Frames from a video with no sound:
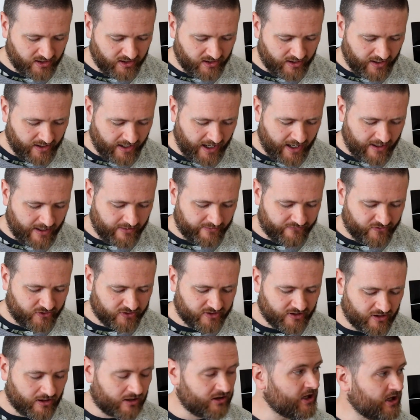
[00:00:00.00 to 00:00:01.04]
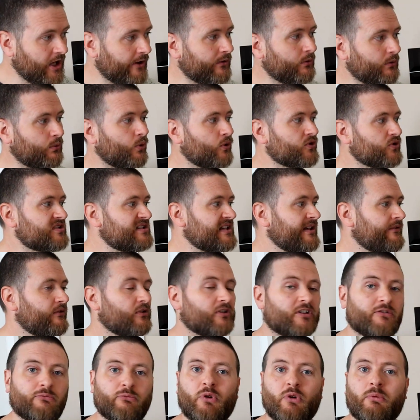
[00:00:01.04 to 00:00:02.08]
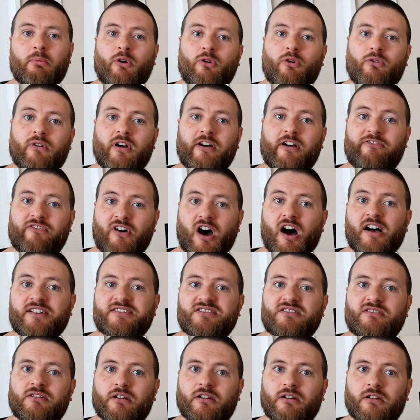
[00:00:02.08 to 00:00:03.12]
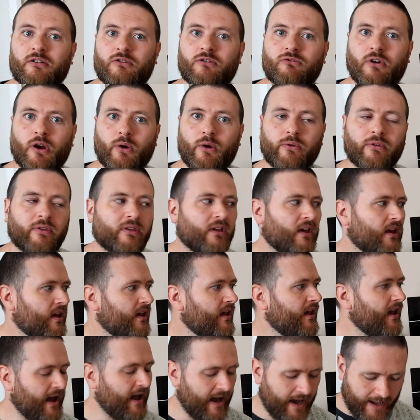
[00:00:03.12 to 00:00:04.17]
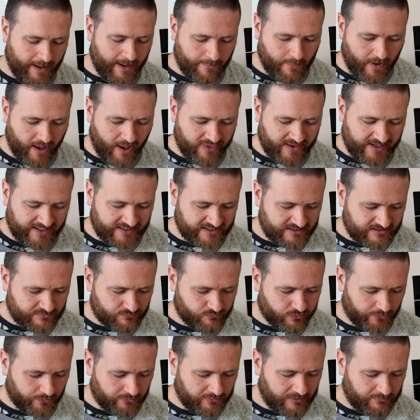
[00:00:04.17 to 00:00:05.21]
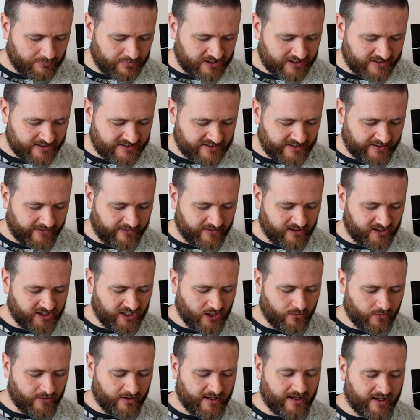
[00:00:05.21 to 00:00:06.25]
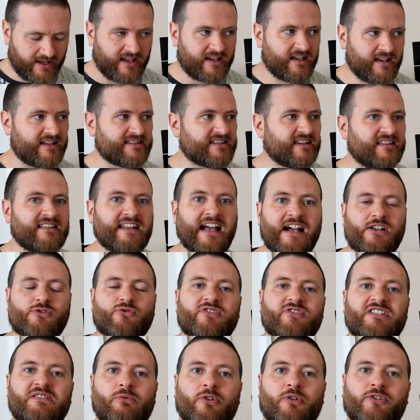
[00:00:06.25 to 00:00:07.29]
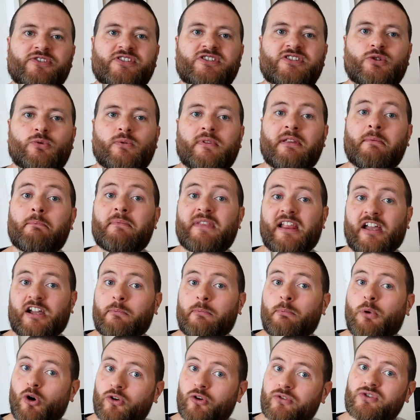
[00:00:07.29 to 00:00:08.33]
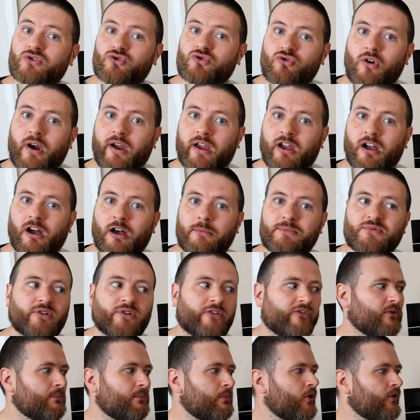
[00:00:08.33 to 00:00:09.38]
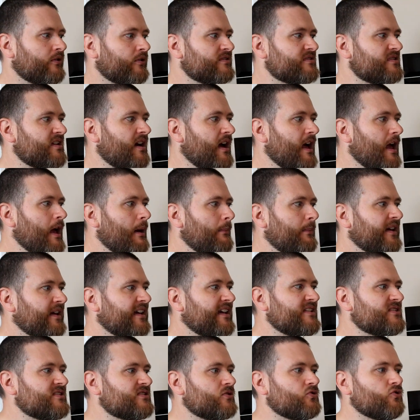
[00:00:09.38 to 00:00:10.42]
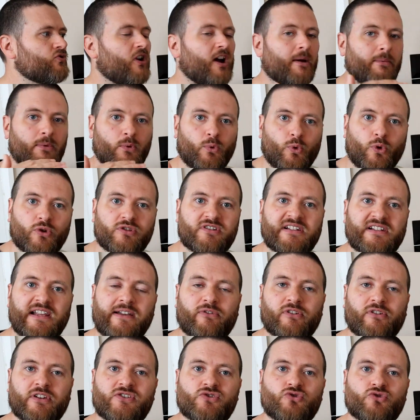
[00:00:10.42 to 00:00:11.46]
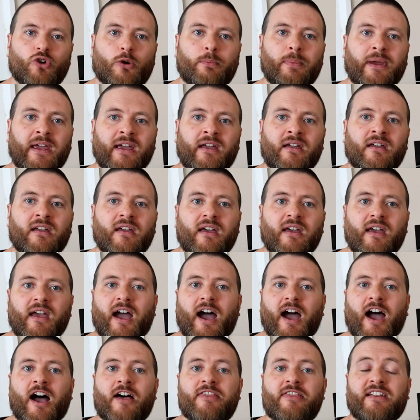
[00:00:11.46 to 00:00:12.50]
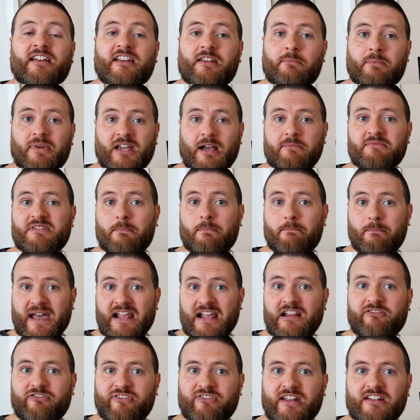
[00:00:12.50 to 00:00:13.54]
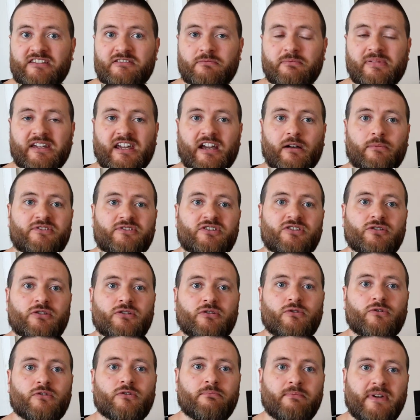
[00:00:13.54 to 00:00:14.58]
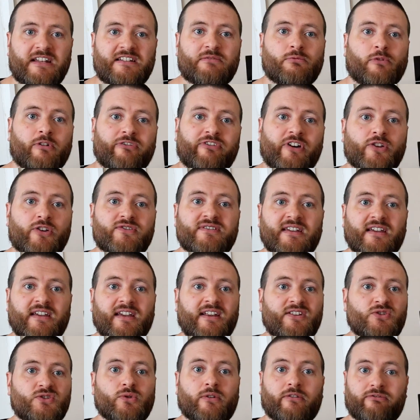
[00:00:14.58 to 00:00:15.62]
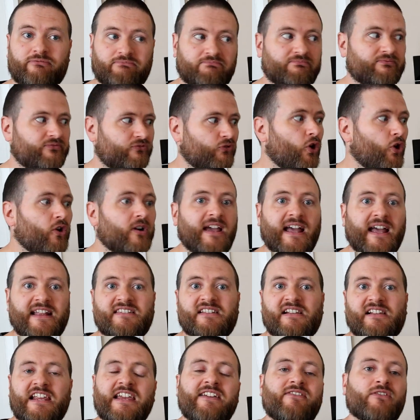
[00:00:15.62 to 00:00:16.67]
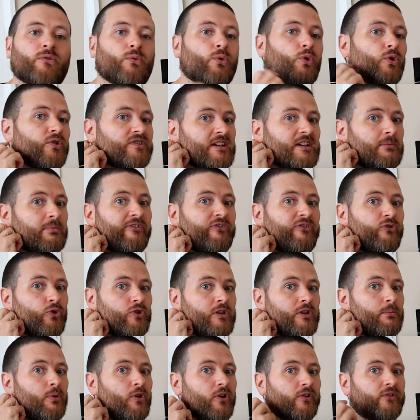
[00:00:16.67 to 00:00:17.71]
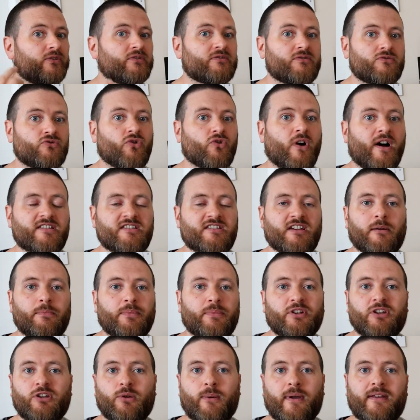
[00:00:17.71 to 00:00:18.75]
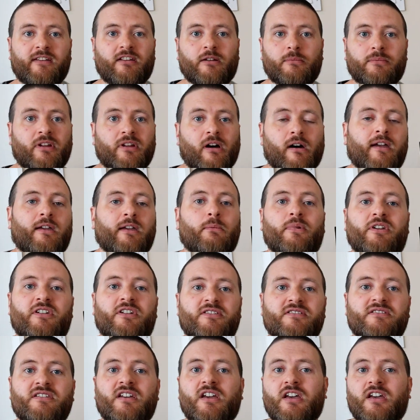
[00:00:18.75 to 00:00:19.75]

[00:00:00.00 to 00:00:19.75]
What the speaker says: I've heard that a lower water level can promote a faster growth, and that's probably because it's a natural response to like a pond drying up. So if a pond begins to dry up, the water level is dropping, then it becomes a benefit to be able to metamorphose into a frog and to leave the water before the pond dries up and you end up dying because